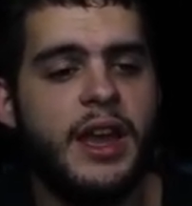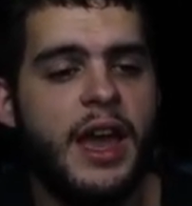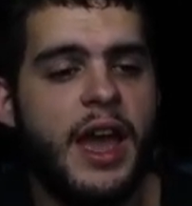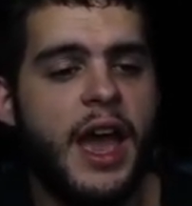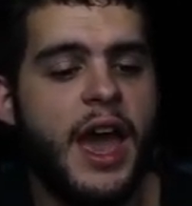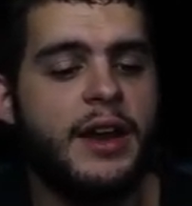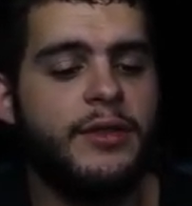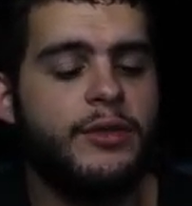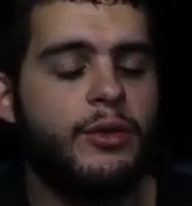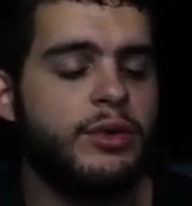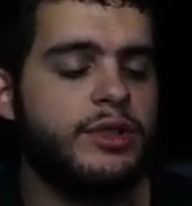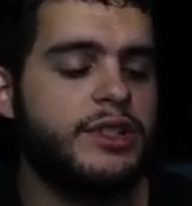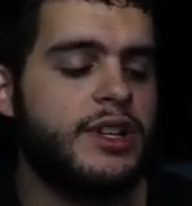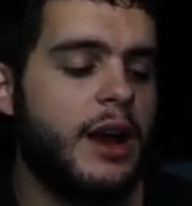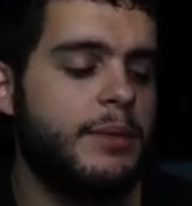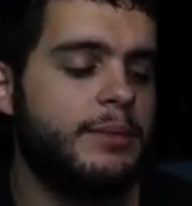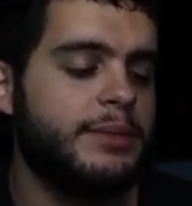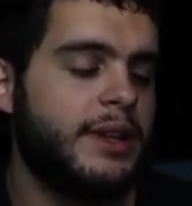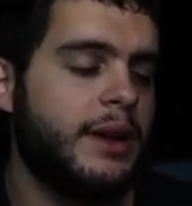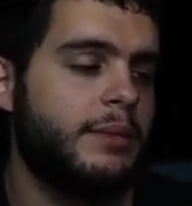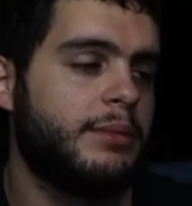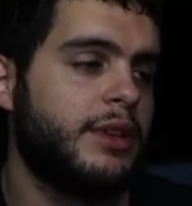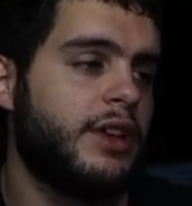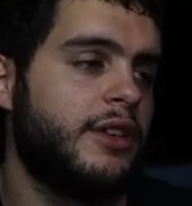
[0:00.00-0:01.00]
And of course, comment
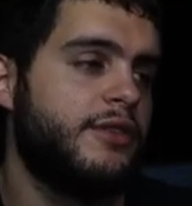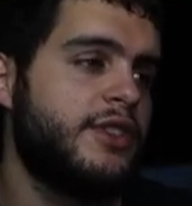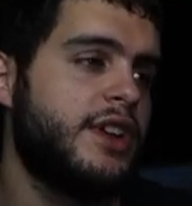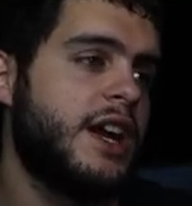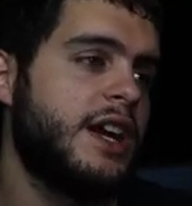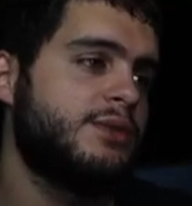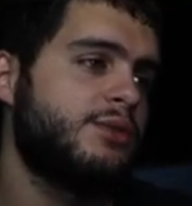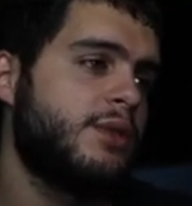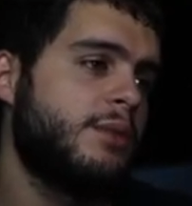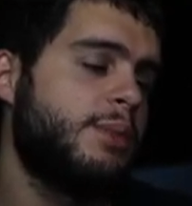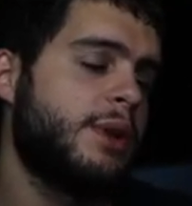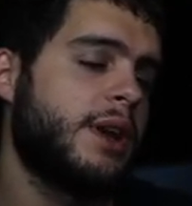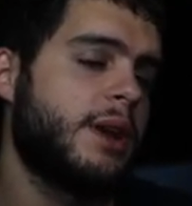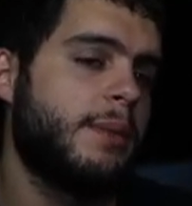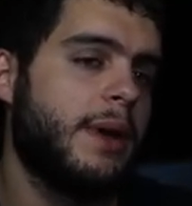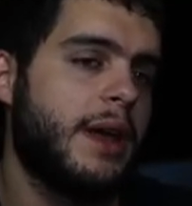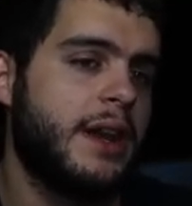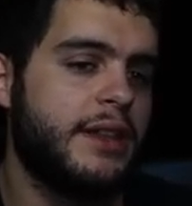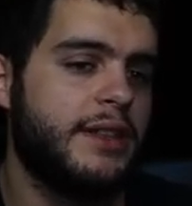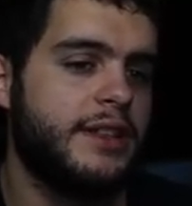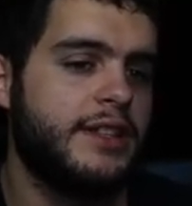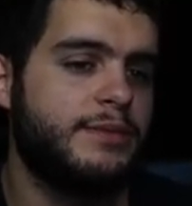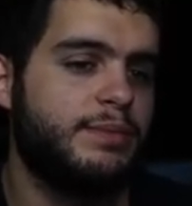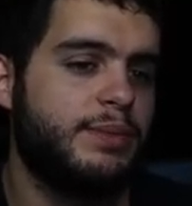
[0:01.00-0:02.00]
down below. If you guys want to pick up any
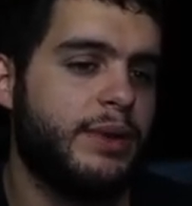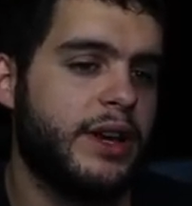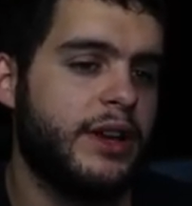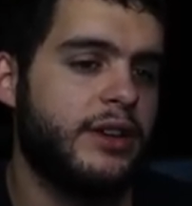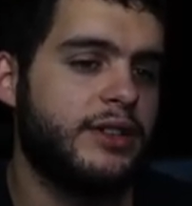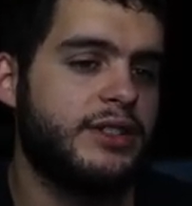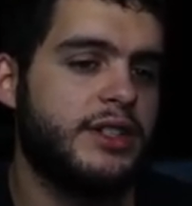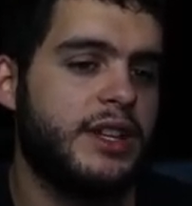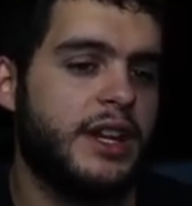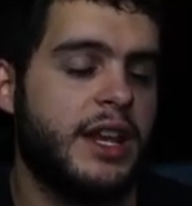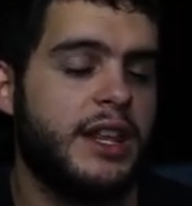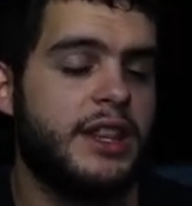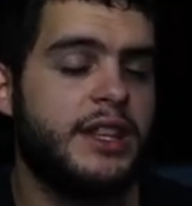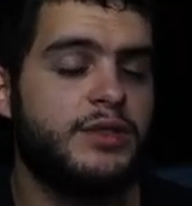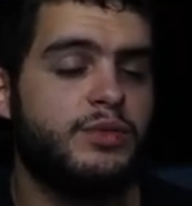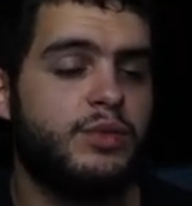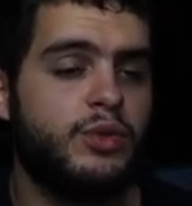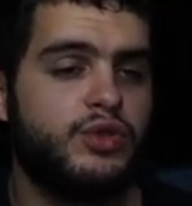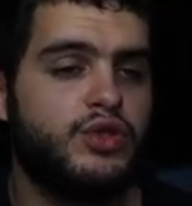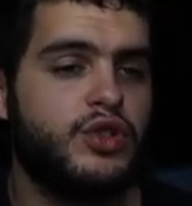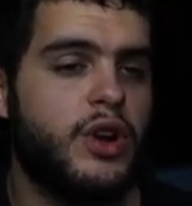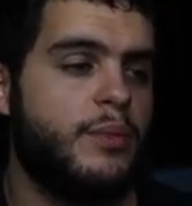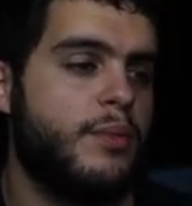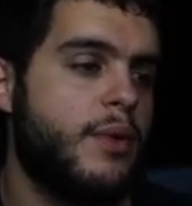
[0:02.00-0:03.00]
of these players today, this will
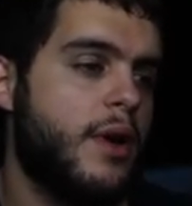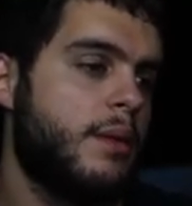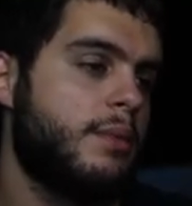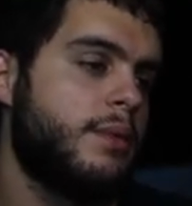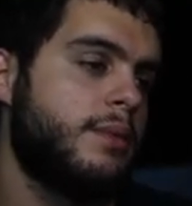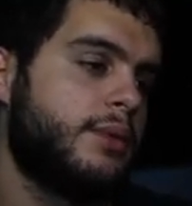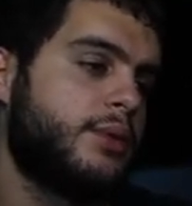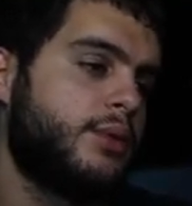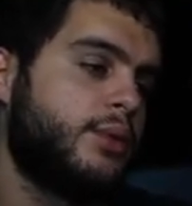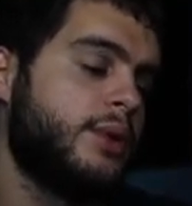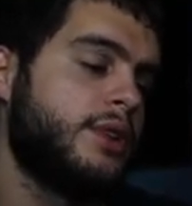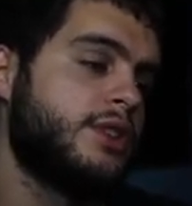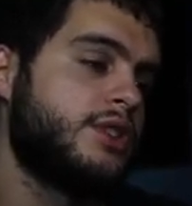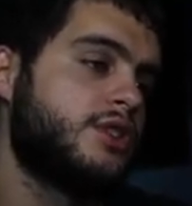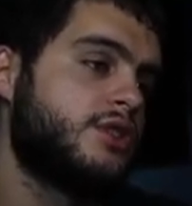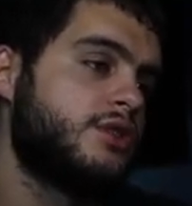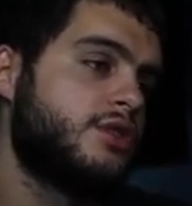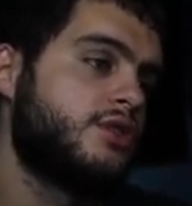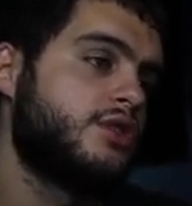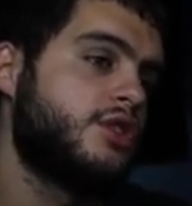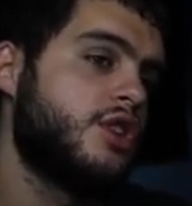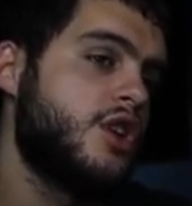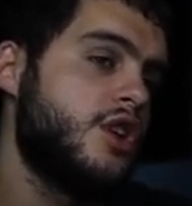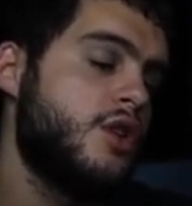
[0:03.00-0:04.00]
drop probably between
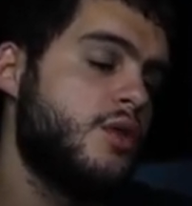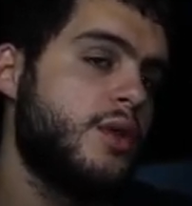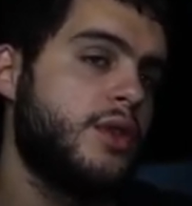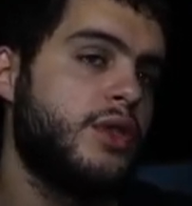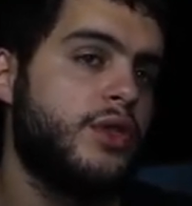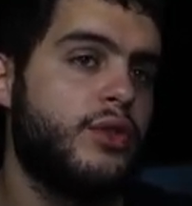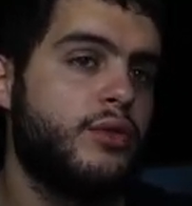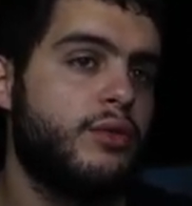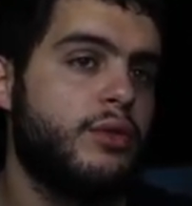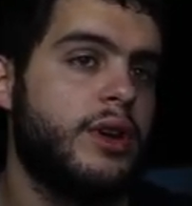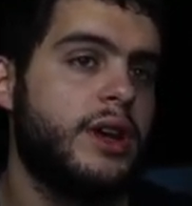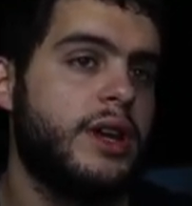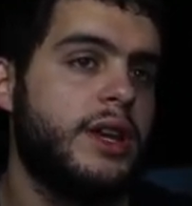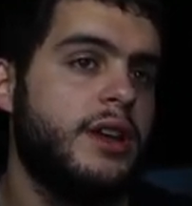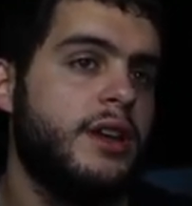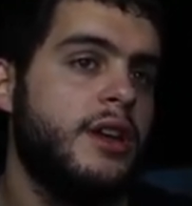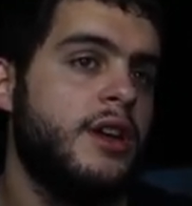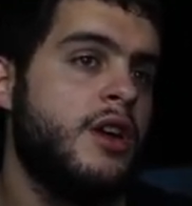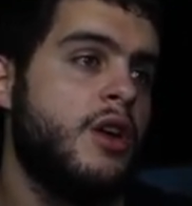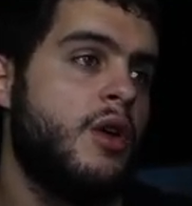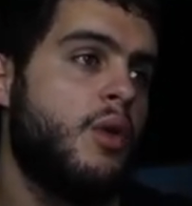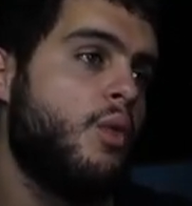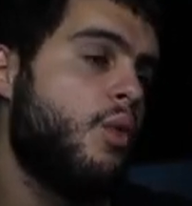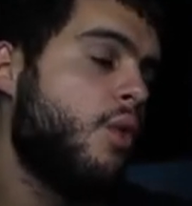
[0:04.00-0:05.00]
2 and 3,
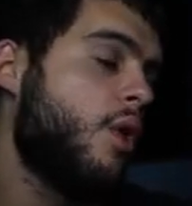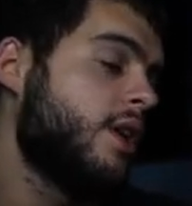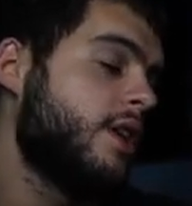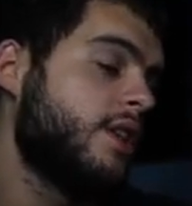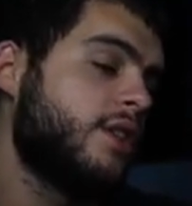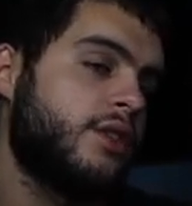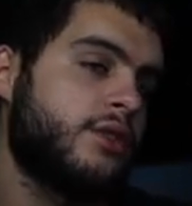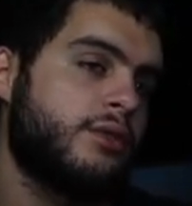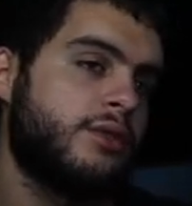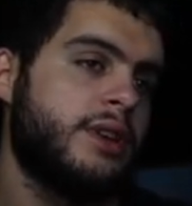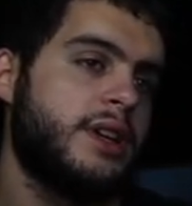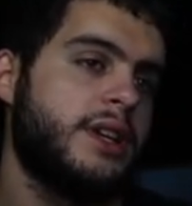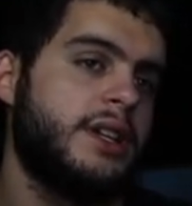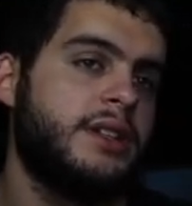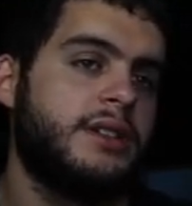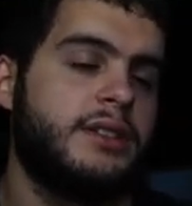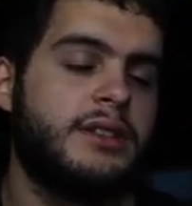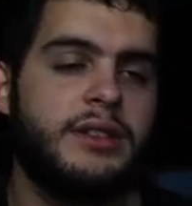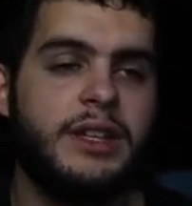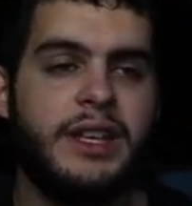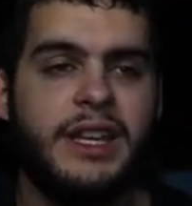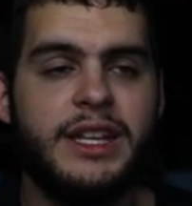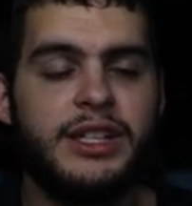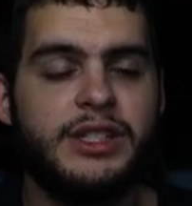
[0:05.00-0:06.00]
1 and 3
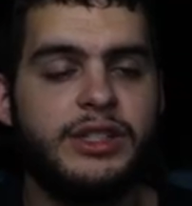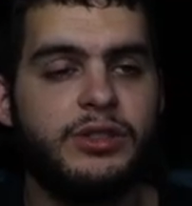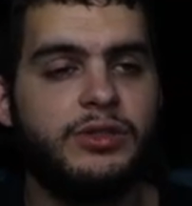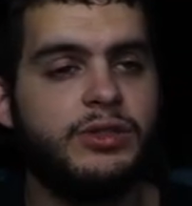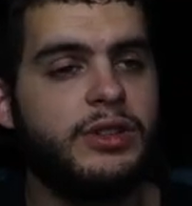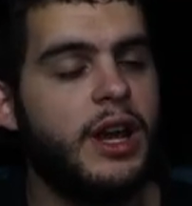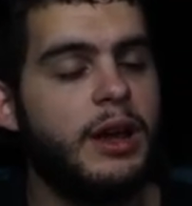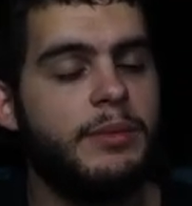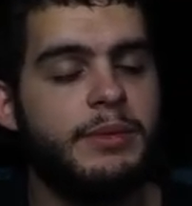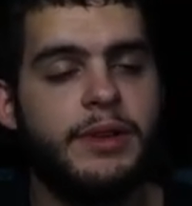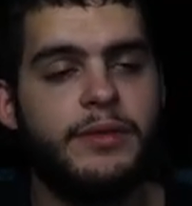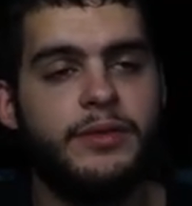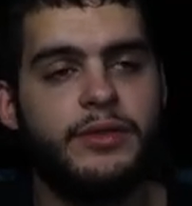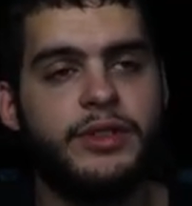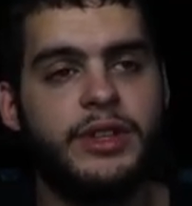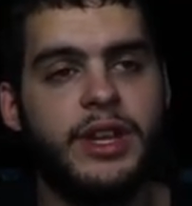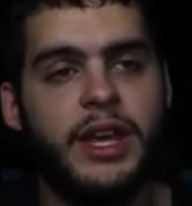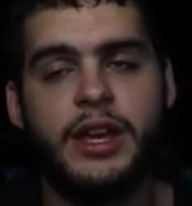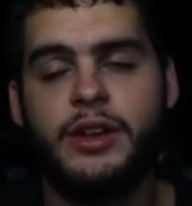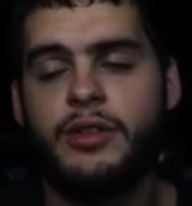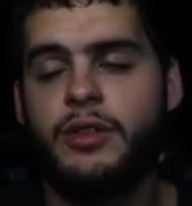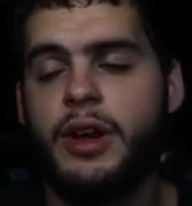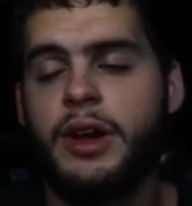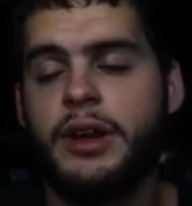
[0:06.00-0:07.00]
Eastern time, give or
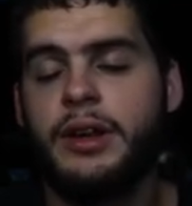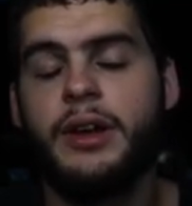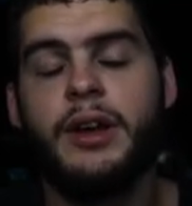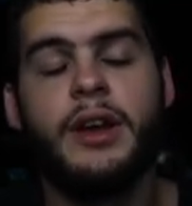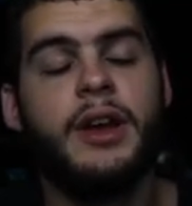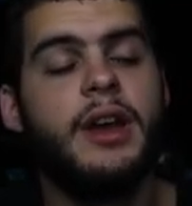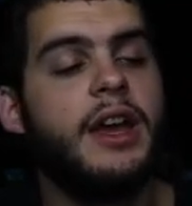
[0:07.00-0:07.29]
take, right?